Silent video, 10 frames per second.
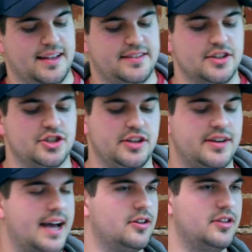Essentially,
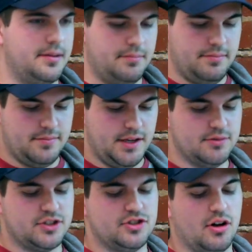you download them,
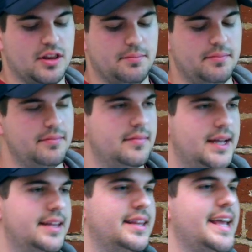you install them,
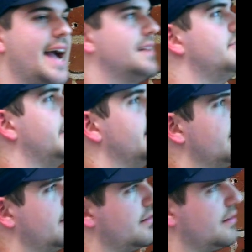and then they activate.
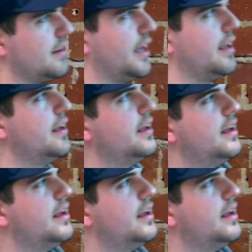Okay.